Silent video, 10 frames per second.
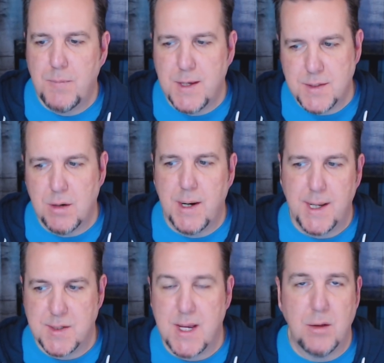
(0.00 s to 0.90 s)
is there an
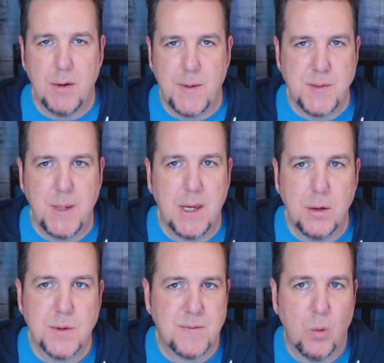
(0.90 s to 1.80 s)
accelerant that's being
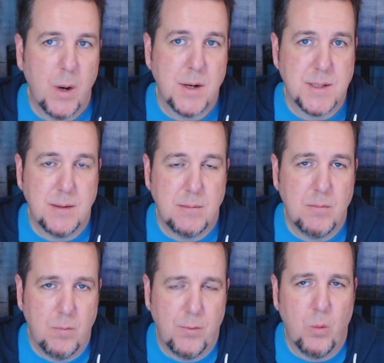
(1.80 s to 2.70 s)
used for where is it,
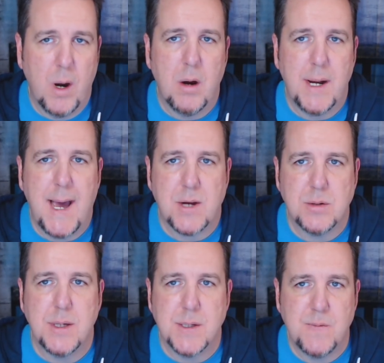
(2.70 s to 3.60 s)
for where it
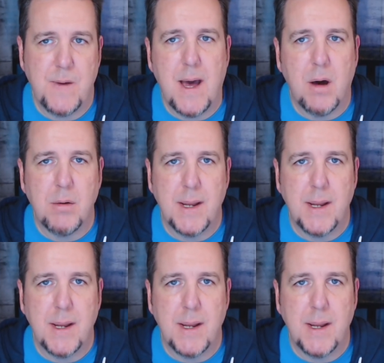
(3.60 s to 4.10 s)
actually is found?